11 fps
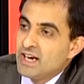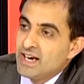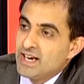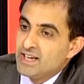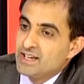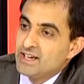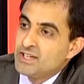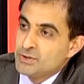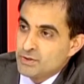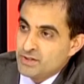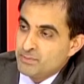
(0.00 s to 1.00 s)
and
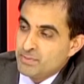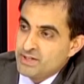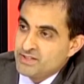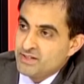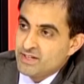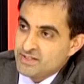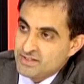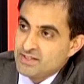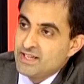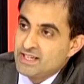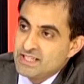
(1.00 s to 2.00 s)
ensure that the patient reaches
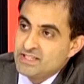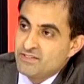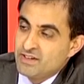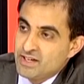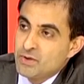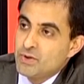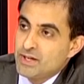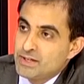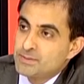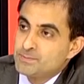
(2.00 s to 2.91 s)
the intensive care unit.